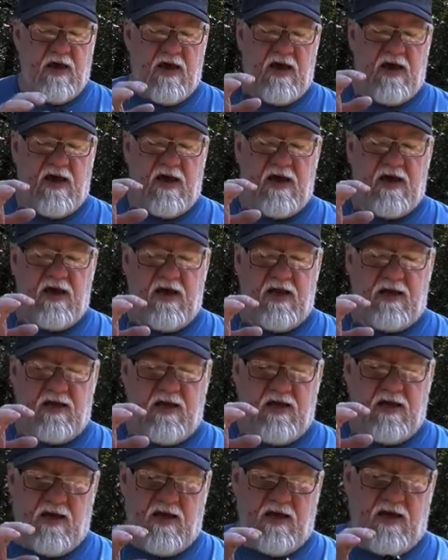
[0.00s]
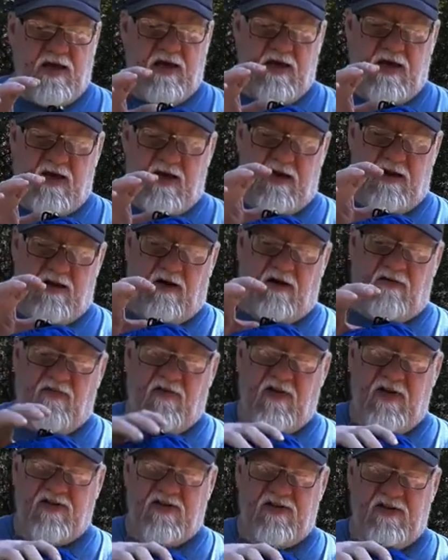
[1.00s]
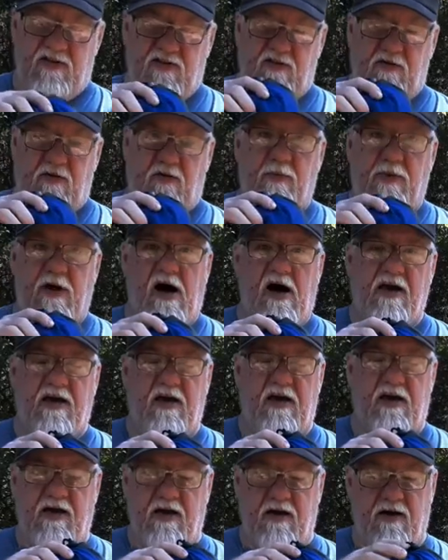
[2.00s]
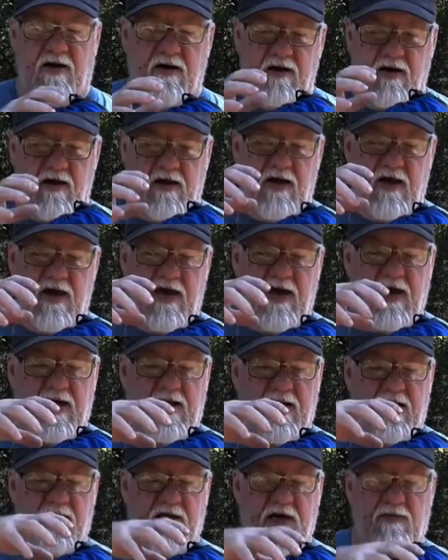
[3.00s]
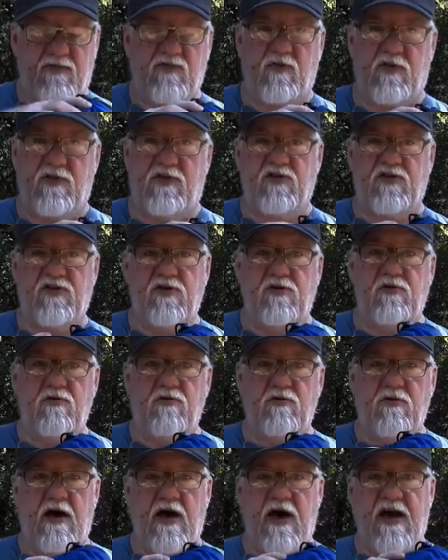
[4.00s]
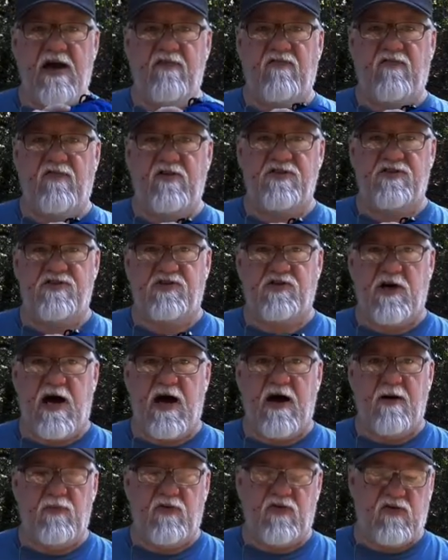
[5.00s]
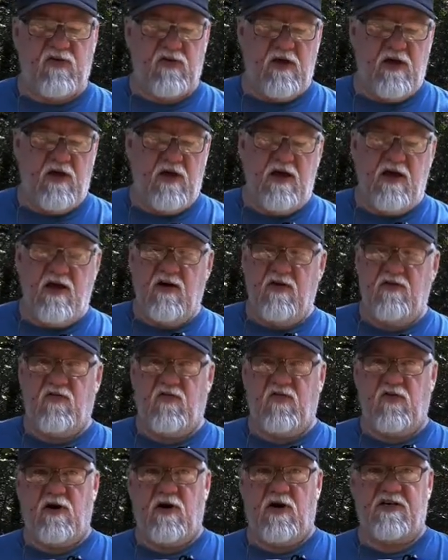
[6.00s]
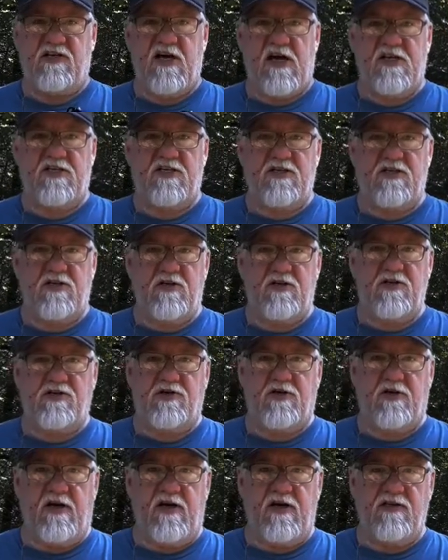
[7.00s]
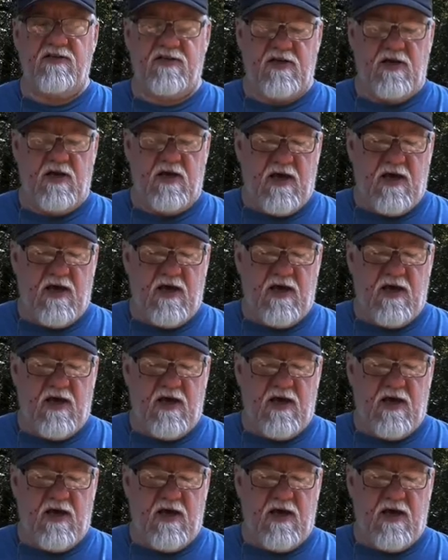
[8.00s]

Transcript: And it all fits in this little pocket here, and it comes with 2 8-foot straps for attaching to the trees.